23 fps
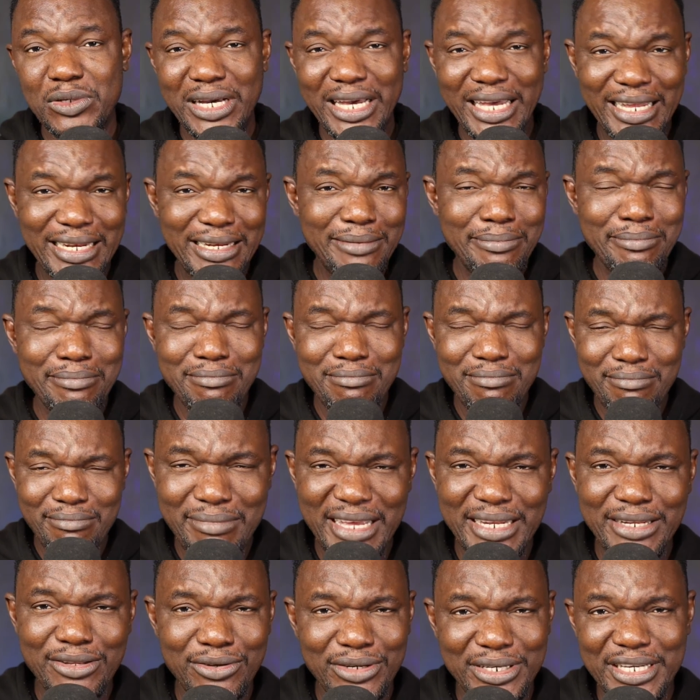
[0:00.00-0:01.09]
And
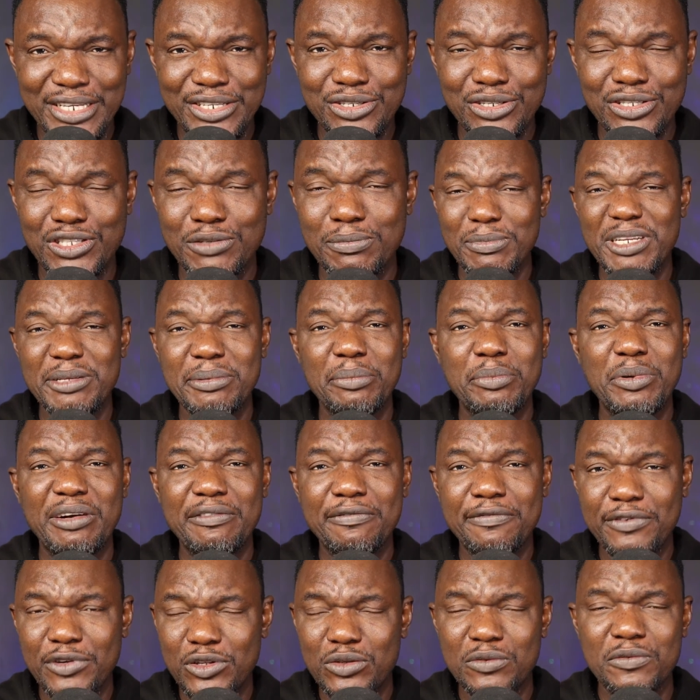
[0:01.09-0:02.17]
many occasions, many people have
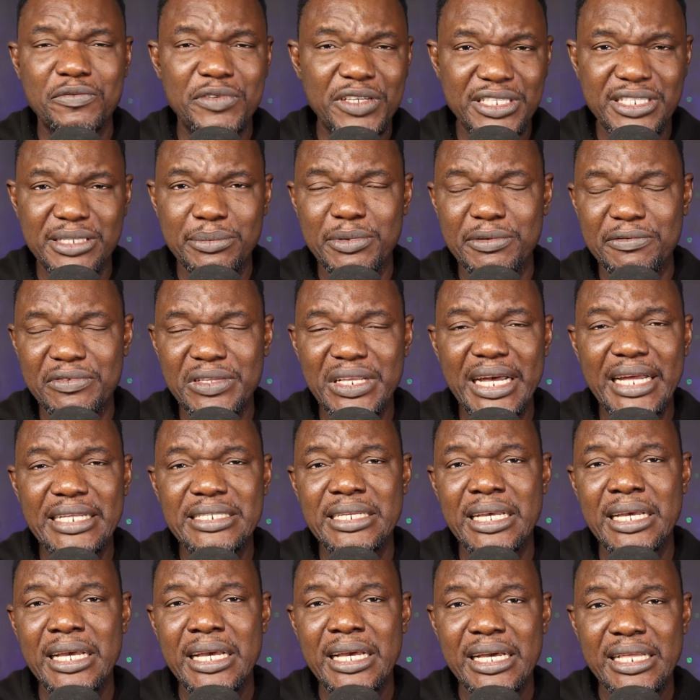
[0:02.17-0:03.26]
fallen victim of that,
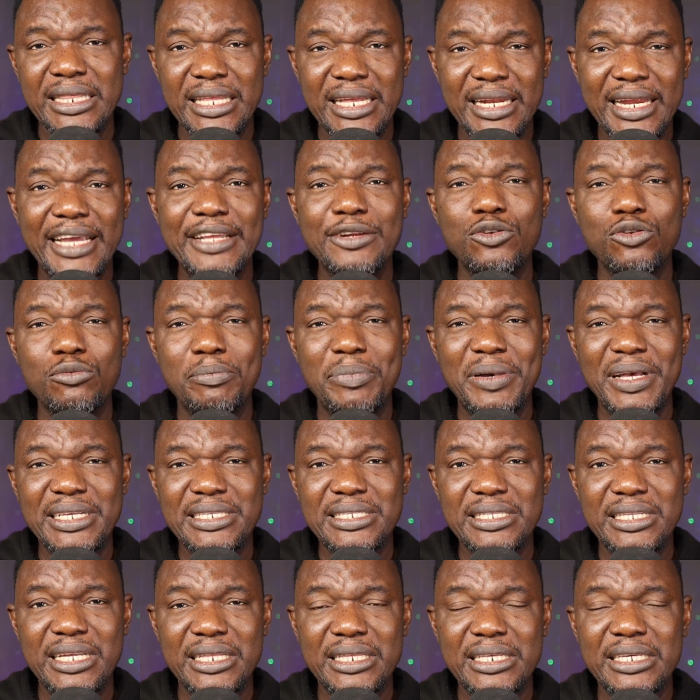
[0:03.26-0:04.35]
that I know
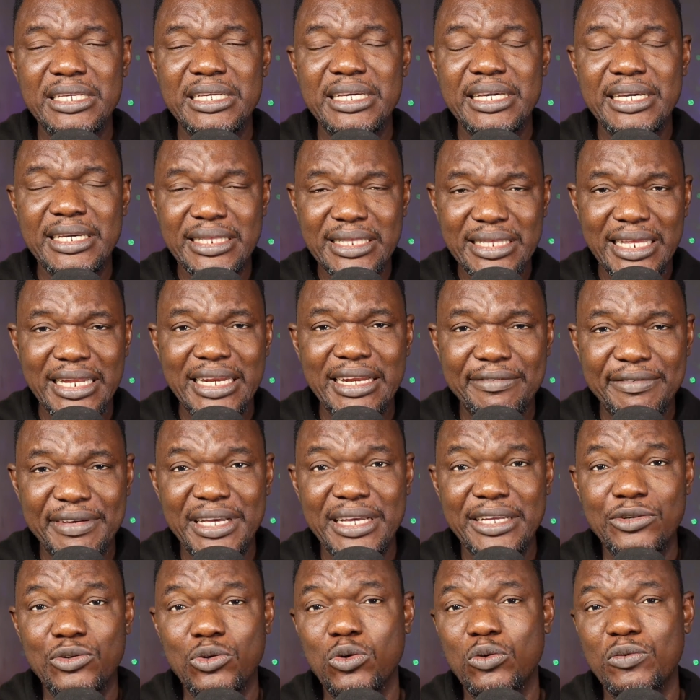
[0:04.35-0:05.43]
personally and that I've
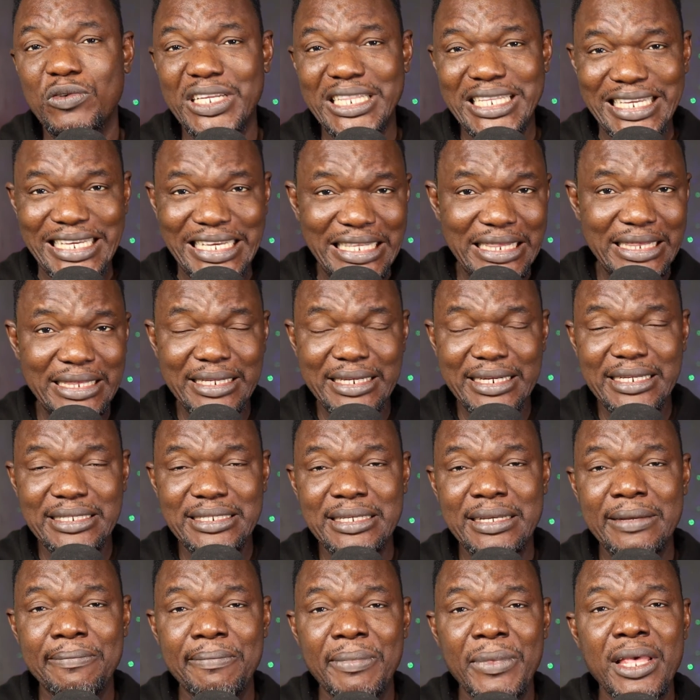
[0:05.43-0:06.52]
heard over the internet.
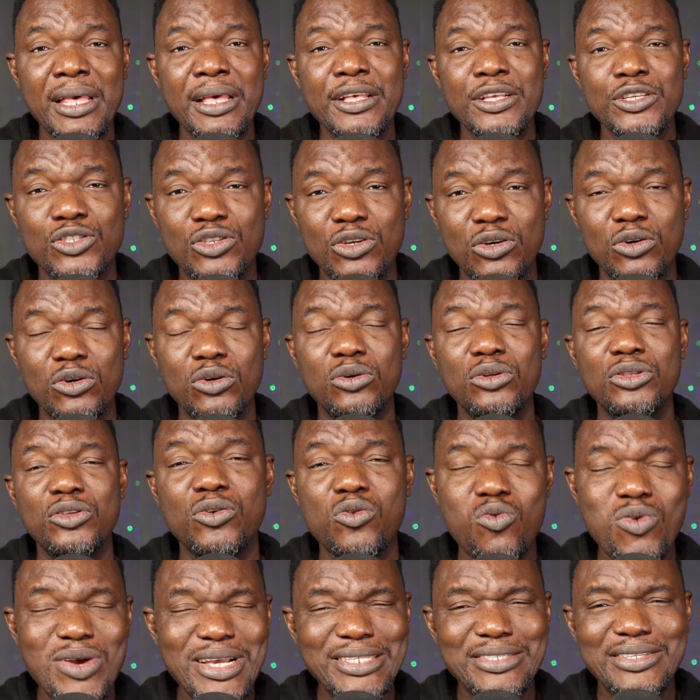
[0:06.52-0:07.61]
So the
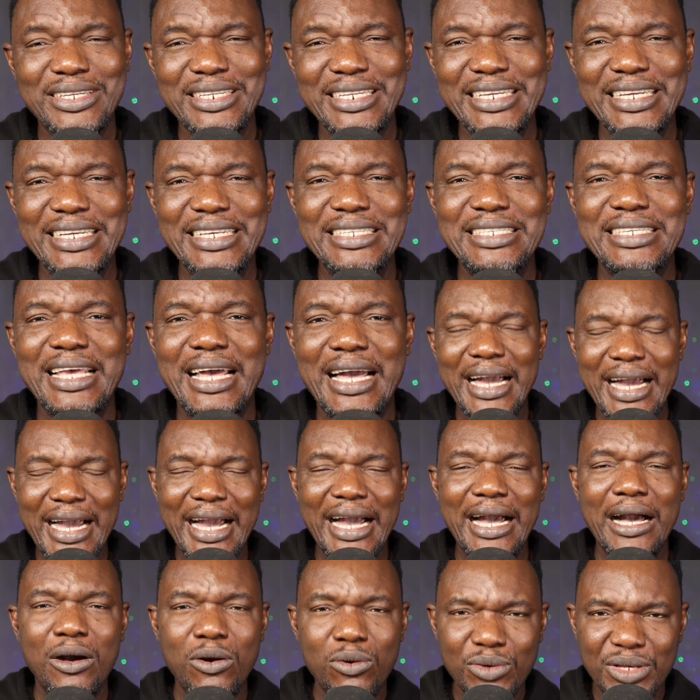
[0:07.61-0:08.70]
question is,
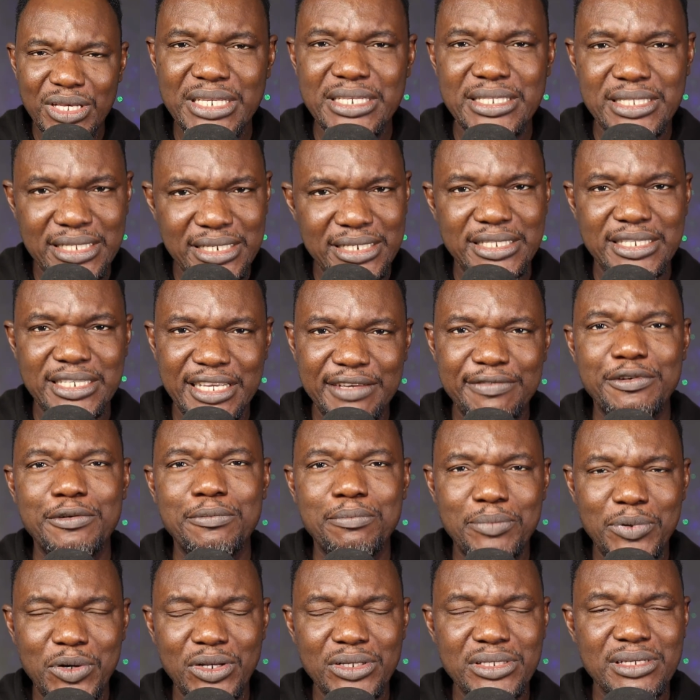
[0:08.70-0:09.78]
how is this even
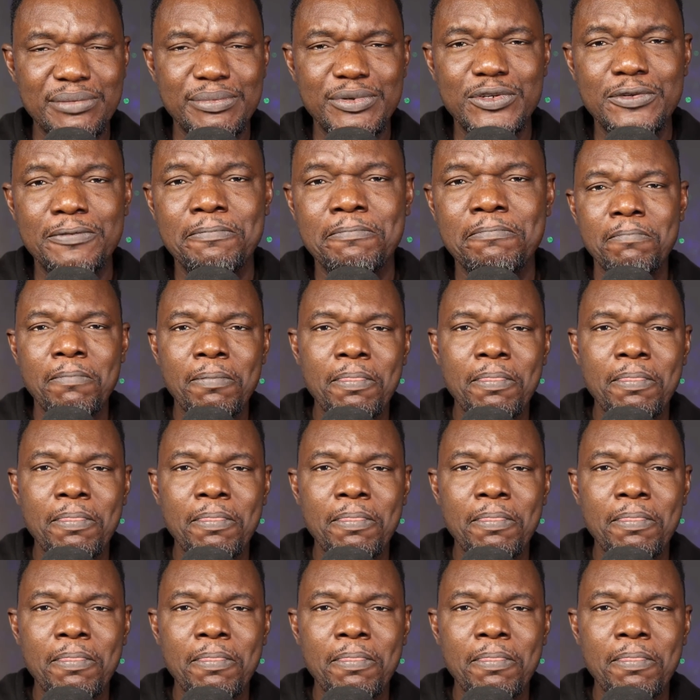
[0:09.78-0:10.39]
possible?